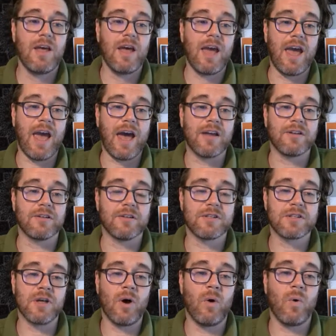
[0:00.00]
and
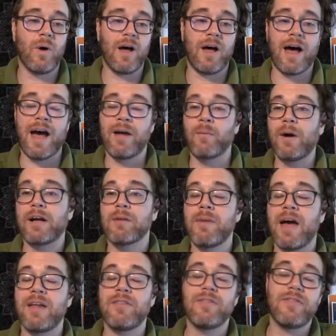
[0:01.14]
so I
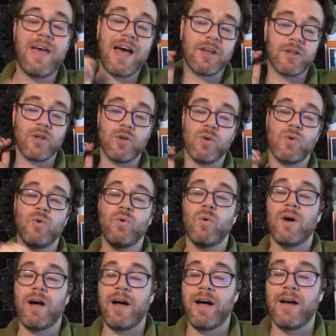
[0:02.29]
recommend that you
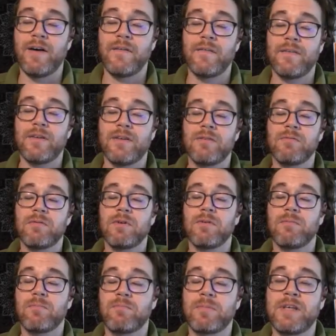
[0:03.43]

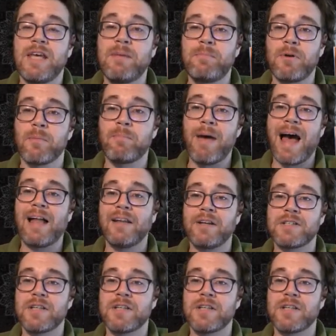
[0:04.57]
keep your ballots